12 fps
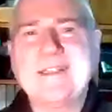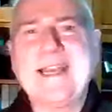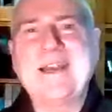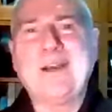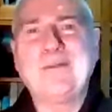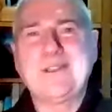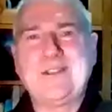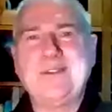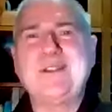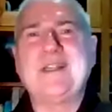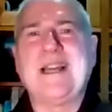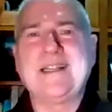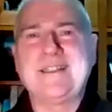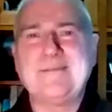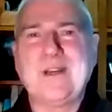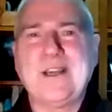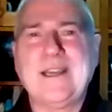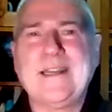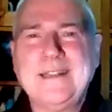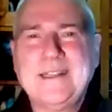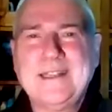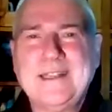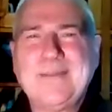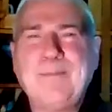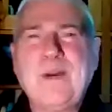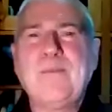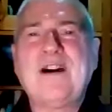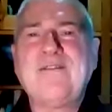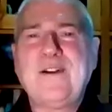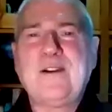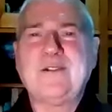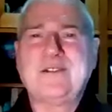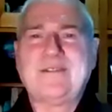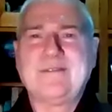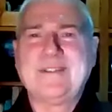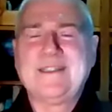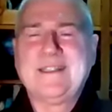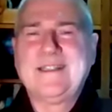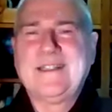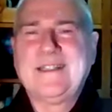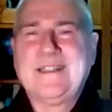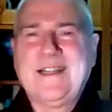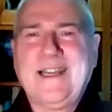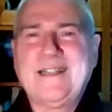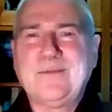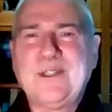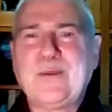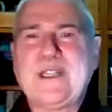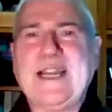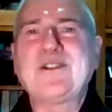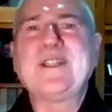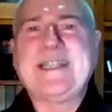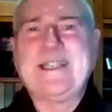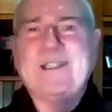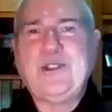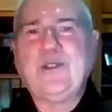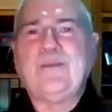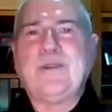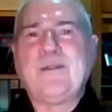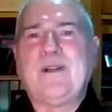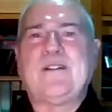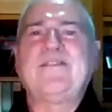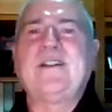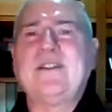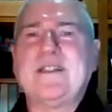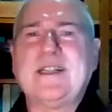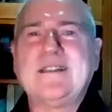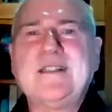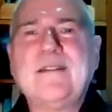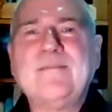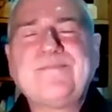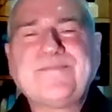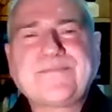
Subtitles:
to that, I was utilizing my mobile phone, and which was actually a new mobile phone at that time.